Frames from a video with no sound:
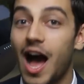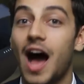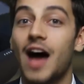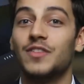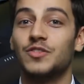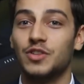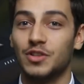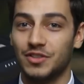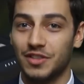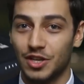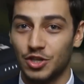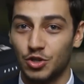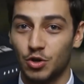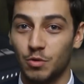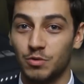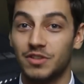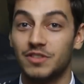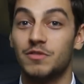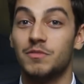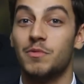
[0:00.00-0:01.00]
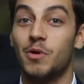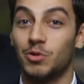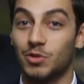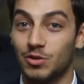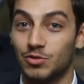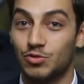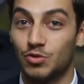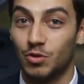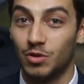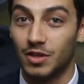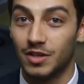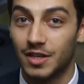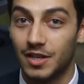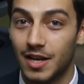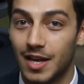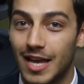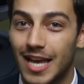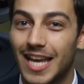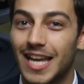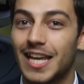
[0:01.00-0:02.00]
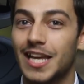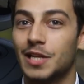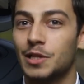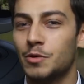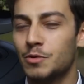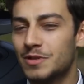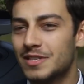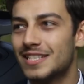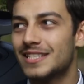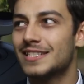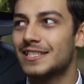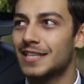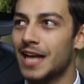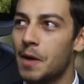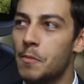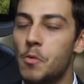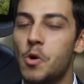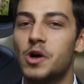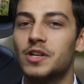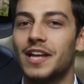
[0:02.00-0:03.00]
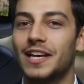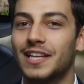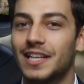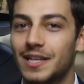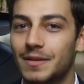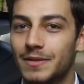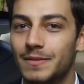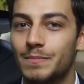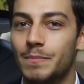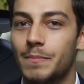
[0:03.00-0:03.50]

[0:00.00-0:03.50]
until they showed the remote controller. It looks somewhat like a